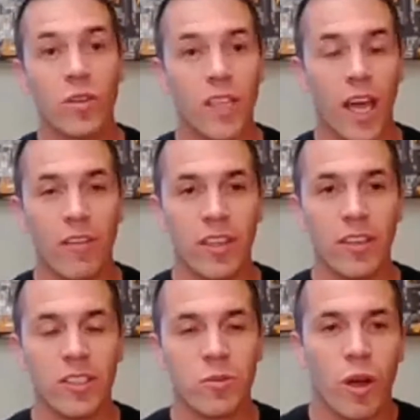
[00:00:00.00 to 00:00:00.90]
kind of
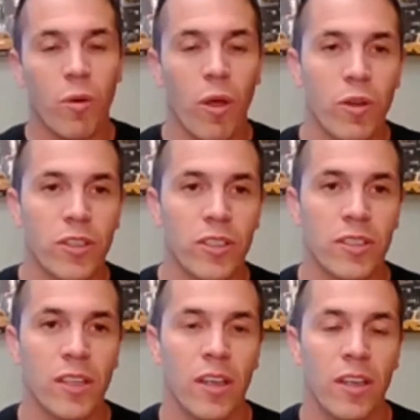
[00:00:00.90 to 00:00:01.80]
deals where we would
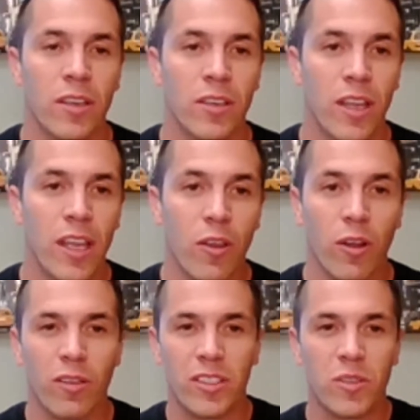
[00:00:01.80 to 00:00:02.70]
just
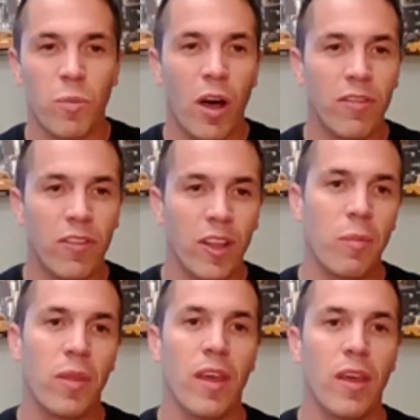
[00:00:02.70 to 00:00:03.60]
either small
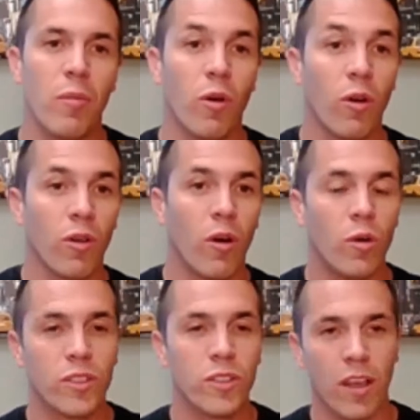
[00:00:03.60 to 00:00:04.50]
flip them or
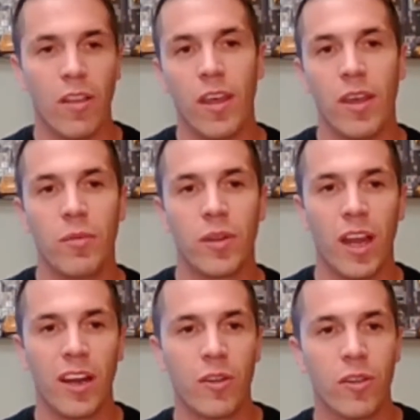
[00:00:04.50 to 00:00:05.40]
wholesale them,
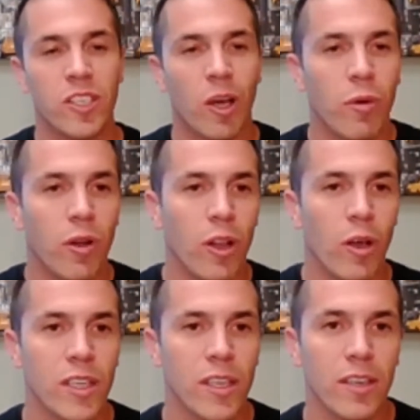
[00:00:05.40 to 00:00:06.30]
kind of do those double
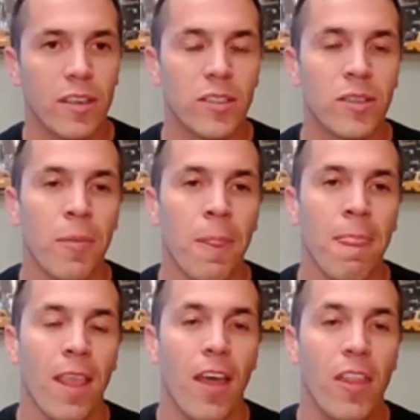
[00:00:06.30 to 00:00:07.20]
closing deals.
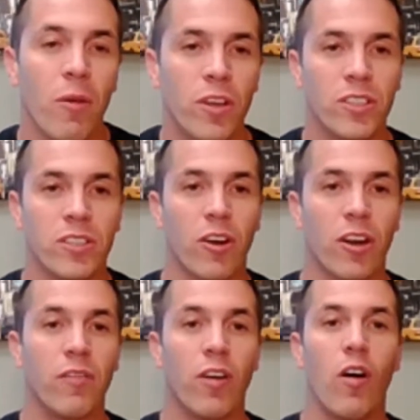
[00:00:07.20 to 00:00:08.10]
And then we just
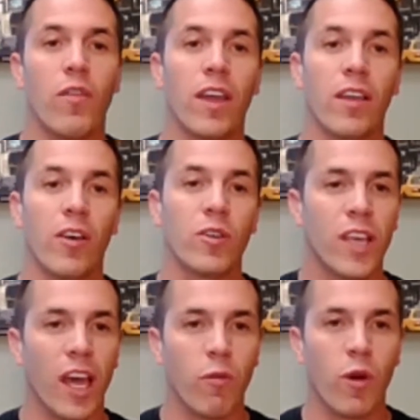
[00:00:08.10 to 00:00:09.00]
started evolving. Those
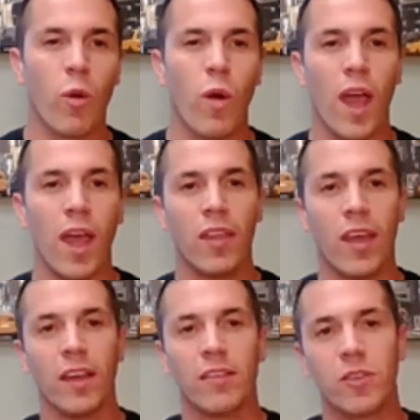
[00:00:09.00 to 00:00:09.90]
kind of went away.
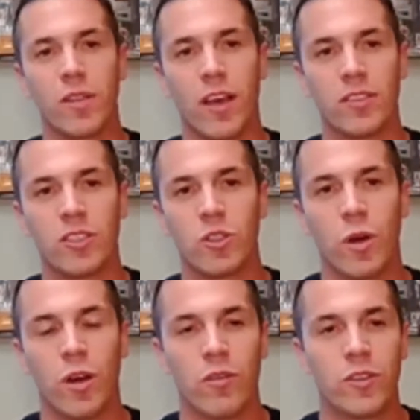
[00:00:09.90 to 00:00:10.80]
That
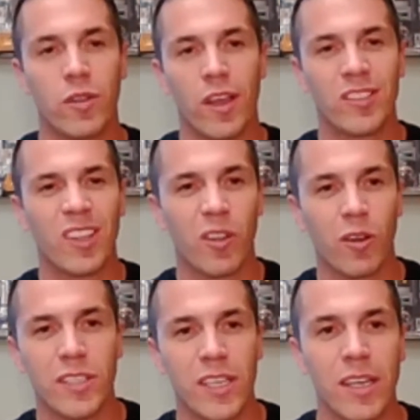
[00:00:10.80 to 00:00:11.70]
2012,
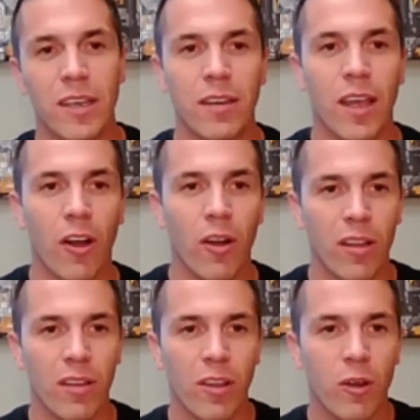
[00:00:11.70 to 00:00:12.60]
2013
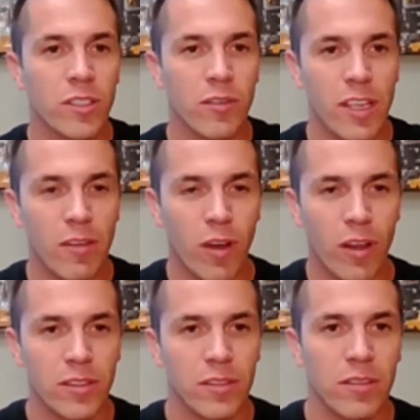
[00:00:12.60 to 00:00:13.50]
era, notice of
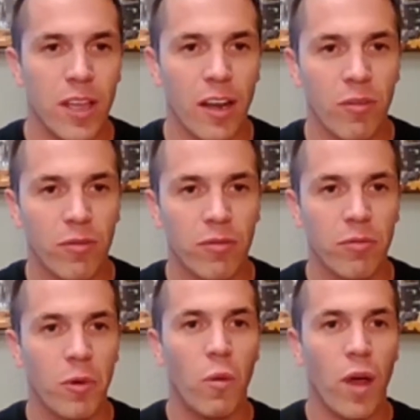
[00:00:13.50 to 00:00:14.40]
defaults kind of
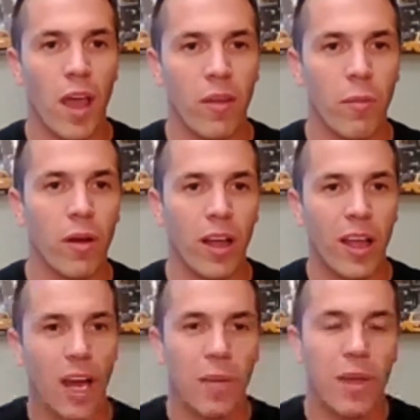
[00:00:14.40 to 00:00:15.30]
went away. The
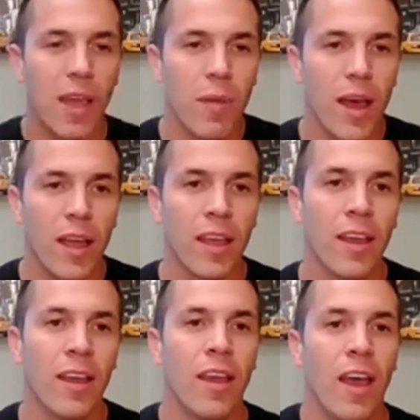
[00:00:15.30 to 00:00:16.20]
economy came back.
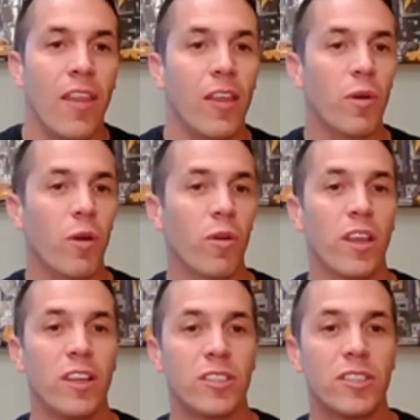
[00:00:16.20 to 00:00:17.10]
And then we
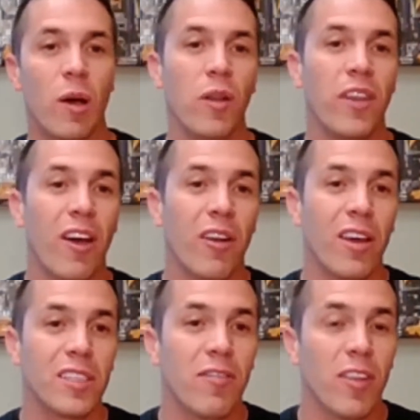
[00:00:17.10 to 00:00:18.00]
really just doubled down
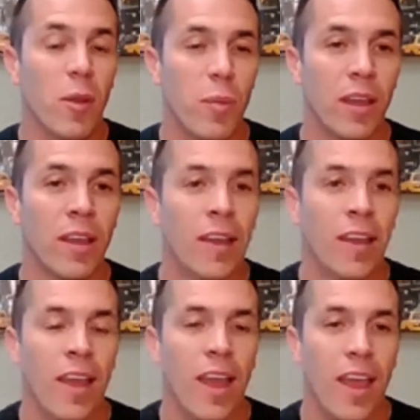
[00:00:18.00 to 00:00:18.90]
onto flipping.
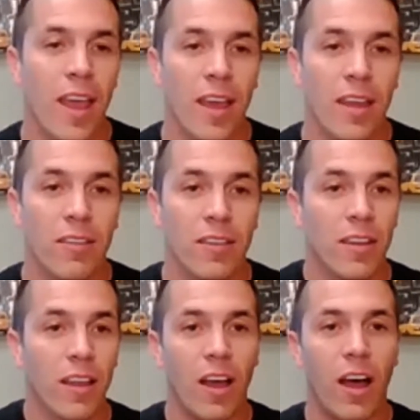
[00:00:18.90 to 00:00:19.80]
And
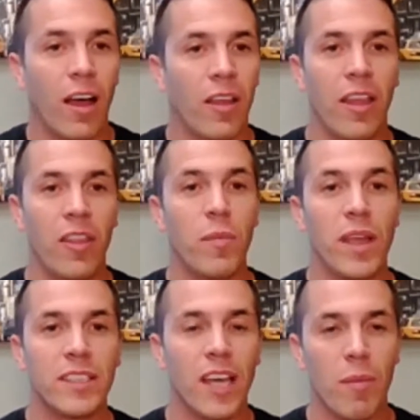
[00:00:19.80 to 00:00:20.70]
in the
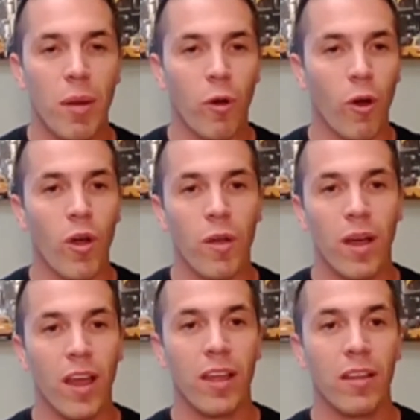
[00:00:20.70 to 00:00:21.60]
meantime, I'm
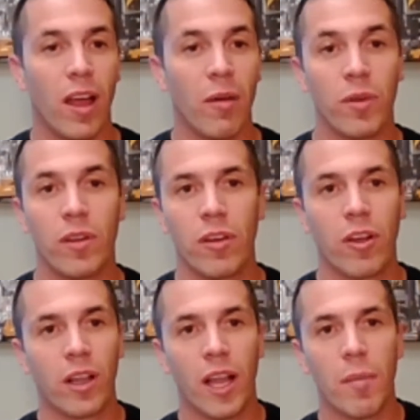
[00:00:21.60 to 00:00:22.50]

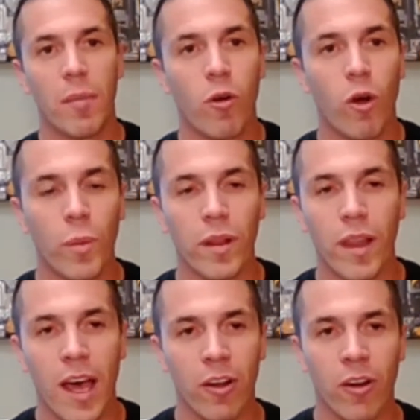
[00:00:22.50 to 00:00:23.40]
climbing the corporate
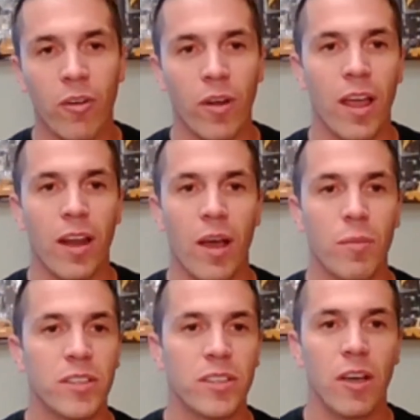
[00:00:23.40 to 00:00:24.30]
ladder, right? I'm
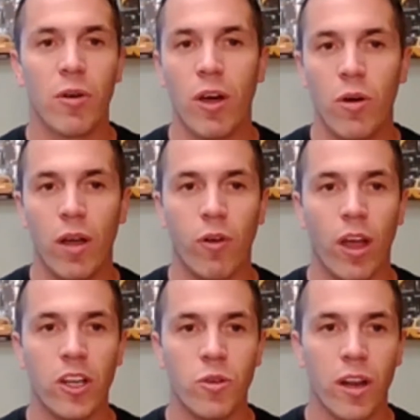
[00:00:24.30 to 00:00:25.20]
a COO. I've
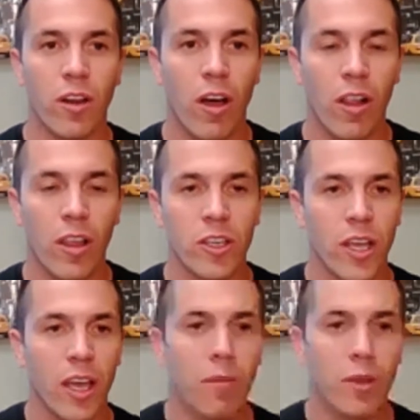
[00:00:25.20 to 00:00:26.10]
graduated college. I
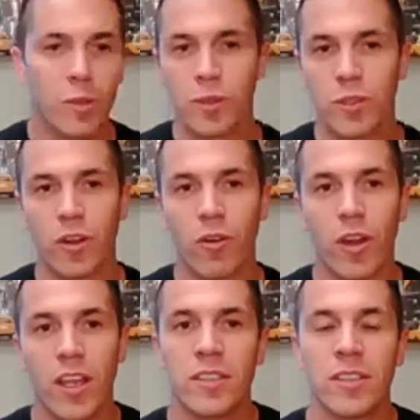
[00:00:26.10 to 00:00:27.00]
had multiple
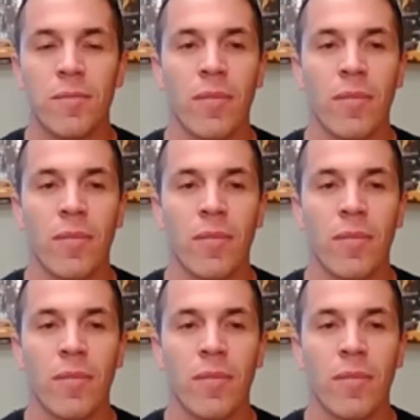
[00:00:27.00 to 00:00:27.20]
degrees.